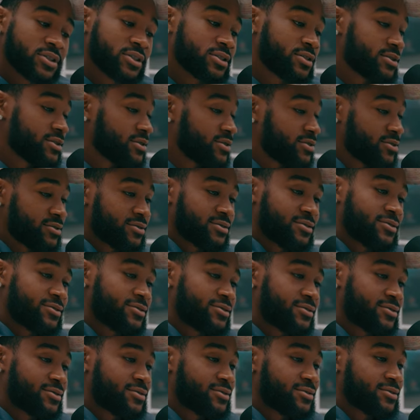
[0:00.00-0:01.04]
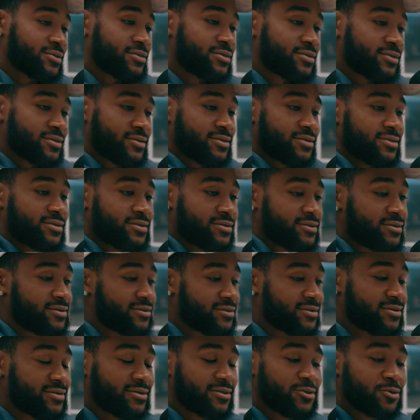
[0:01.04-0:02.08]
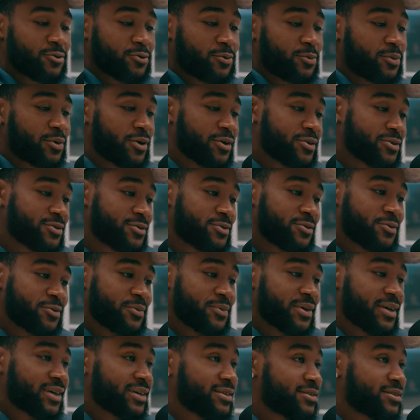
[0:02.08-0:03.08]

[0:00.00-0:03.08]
it's, you know, it's a long it's, season, but it's, shit. It's a little personal, man.